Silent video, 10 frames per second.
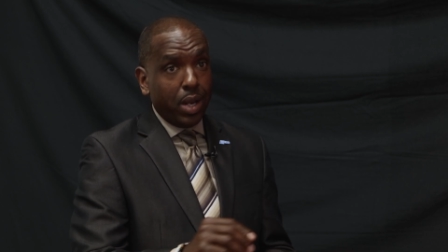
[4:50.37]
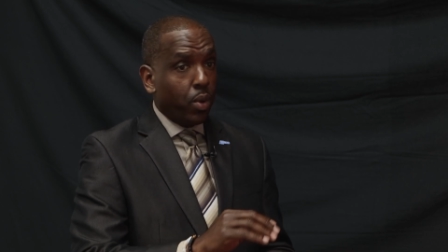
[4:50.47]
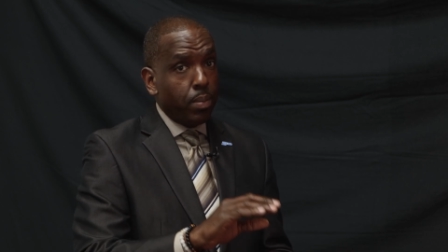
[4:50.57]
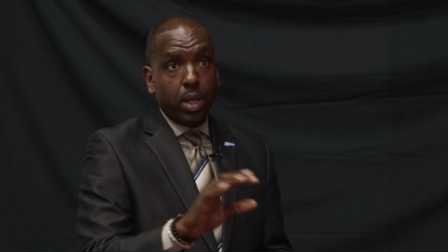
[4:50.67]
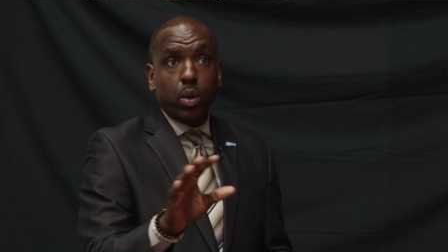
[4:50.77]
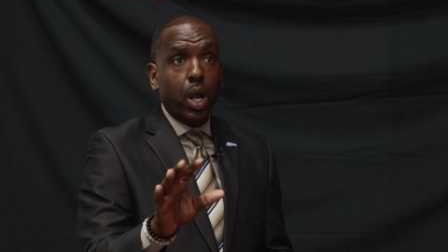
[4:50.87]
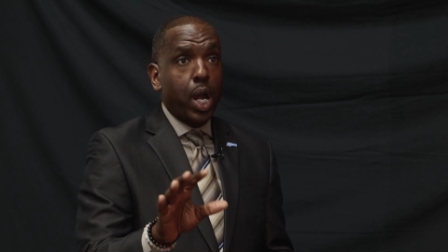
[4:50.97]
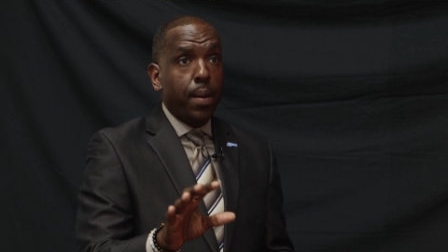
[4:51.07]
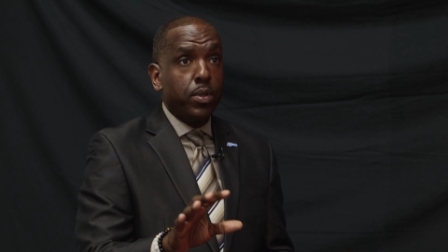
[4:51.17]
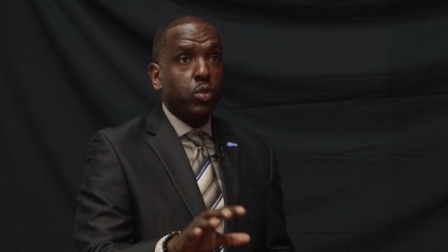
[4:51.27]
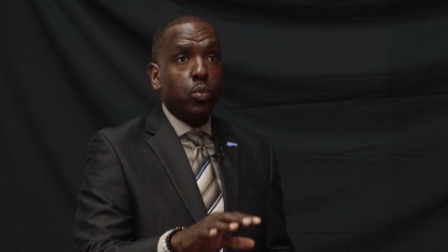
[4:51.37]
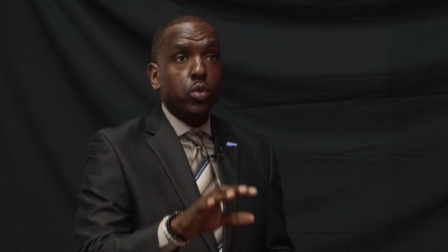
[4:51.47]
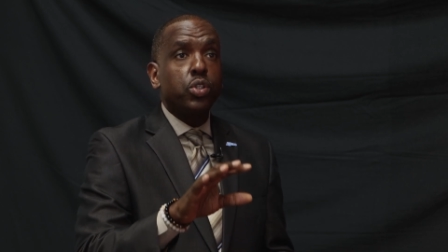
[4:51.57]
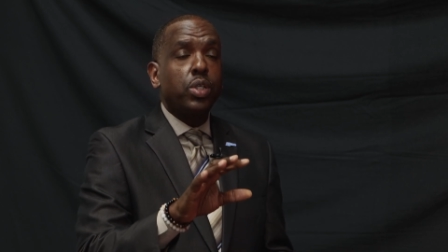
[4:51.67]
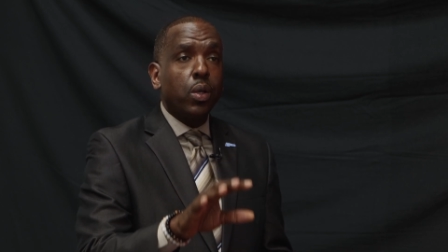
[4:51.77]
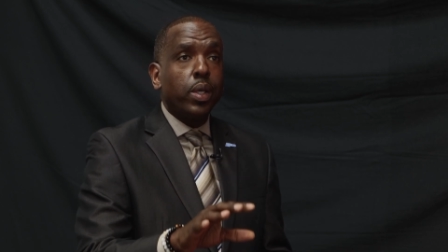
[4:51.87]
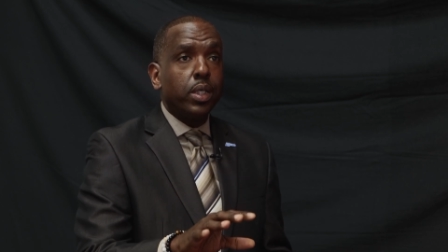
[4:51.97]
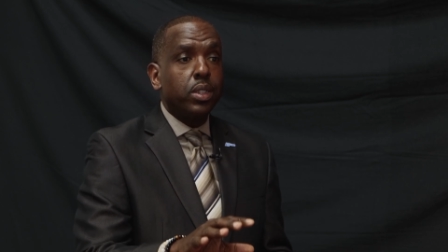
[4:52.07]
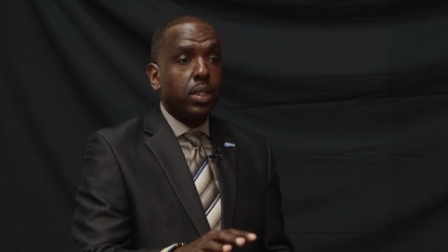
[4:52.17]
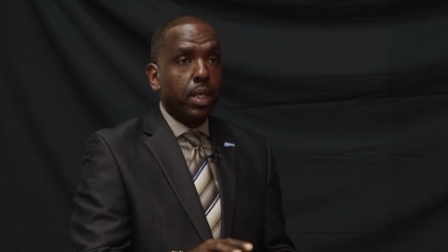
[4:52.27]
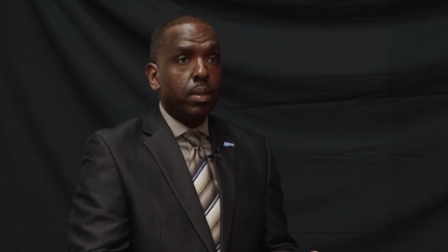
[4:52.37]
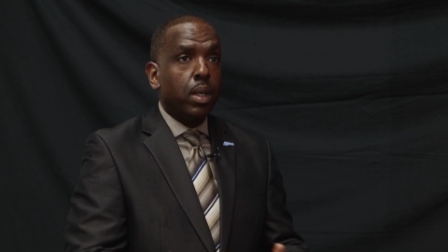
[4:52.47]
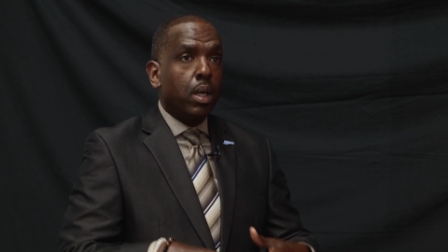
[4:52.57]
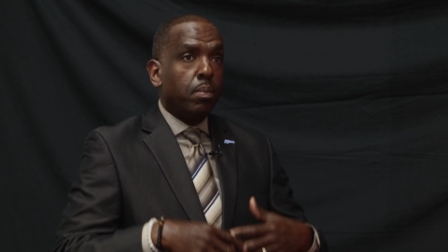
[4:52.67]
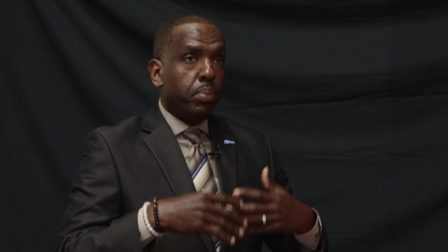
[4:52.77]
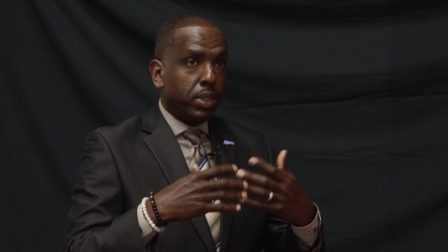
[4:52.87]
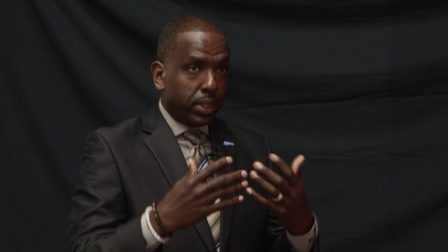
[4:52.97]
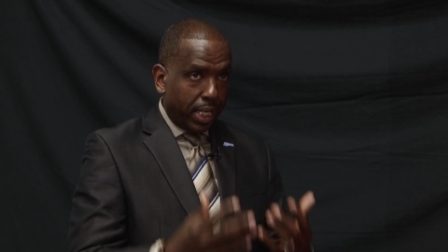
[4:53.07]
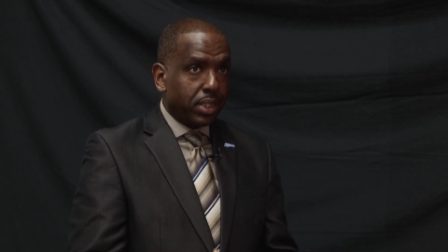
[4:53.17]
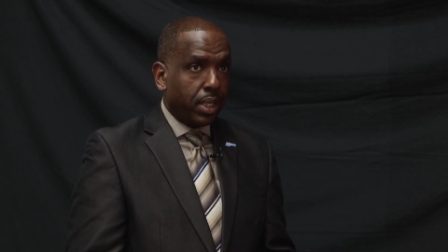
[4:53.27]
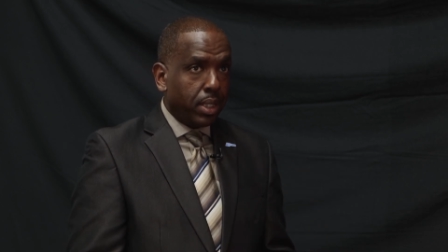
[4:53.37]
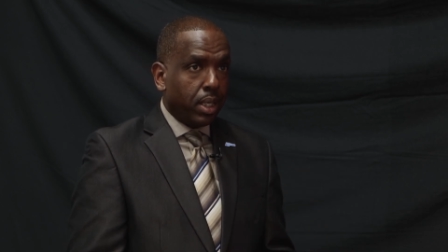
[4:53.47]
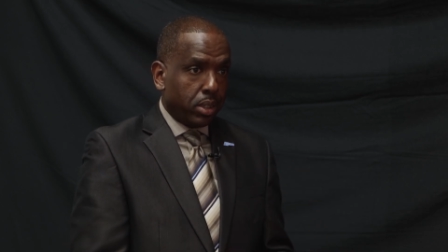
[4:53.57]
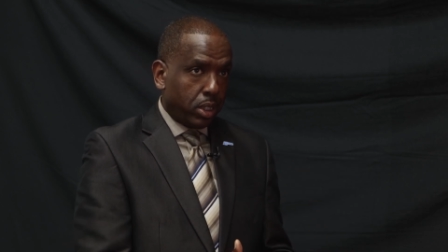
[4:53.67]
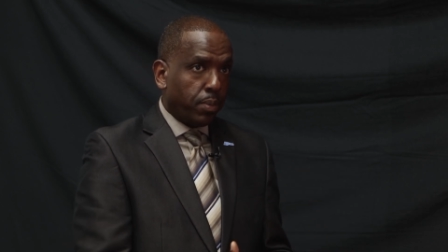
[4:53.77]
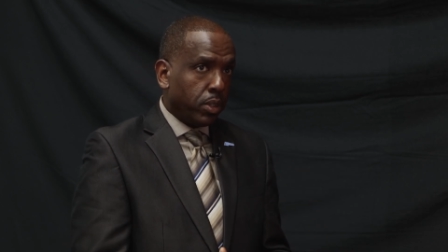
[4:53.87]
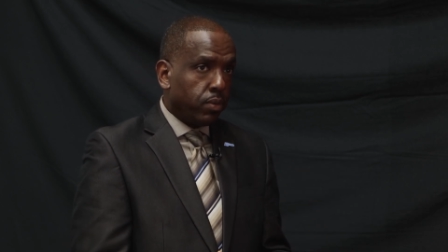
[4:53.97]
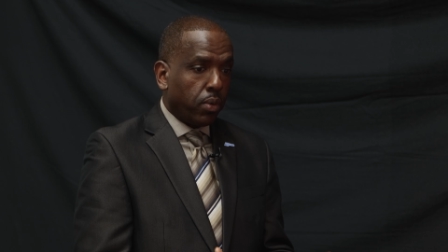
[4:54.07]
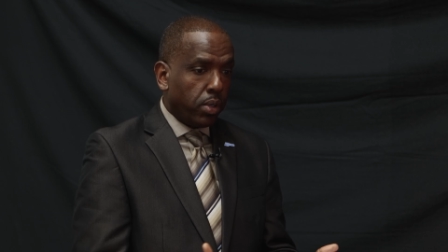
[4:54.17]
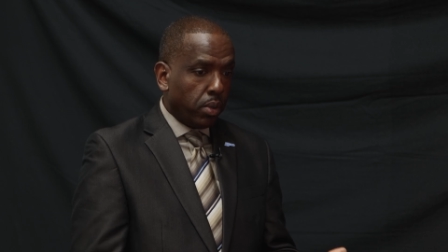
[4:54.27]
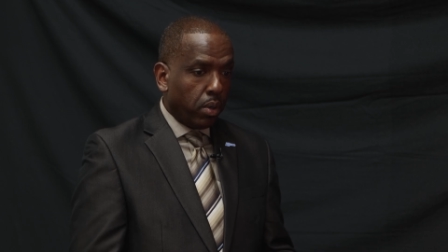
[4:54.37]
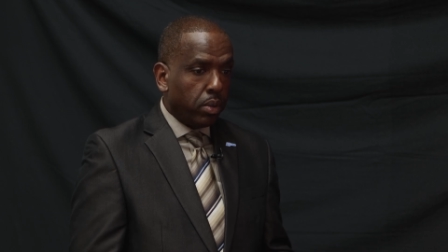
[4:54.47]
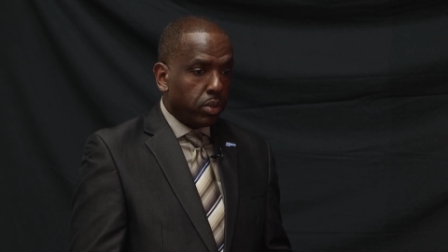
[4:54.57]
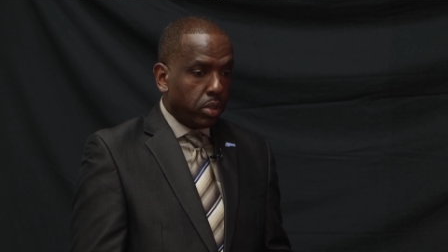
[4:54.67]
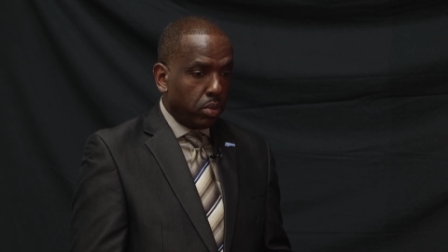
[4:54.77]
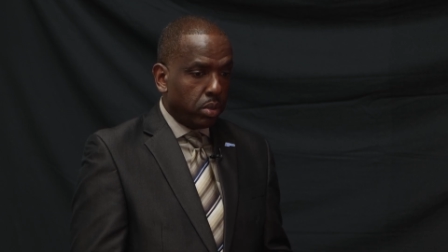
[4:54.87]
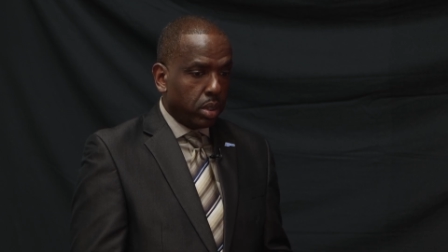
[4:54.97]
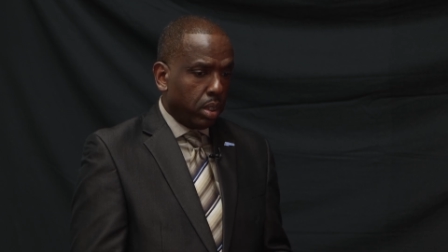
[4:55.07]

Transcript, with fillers: and we mean crimes more serious than possessing a substance for your own use.